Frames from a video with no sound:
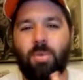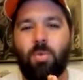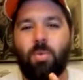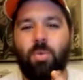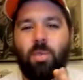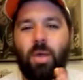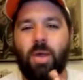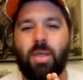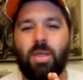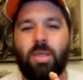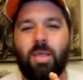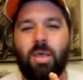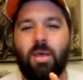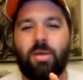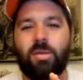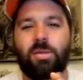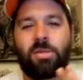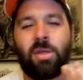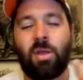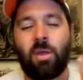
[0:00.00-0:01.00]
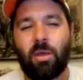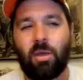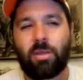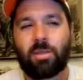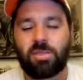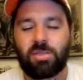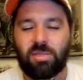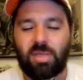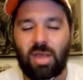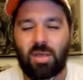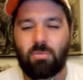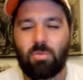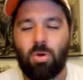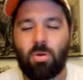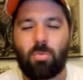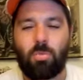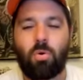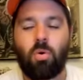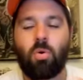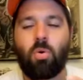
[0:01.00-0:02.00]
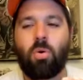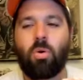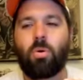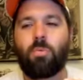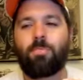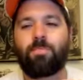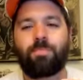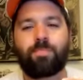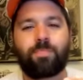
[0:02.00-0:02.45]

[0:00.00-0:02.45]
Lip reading: you would like this. It's the same ohm coil.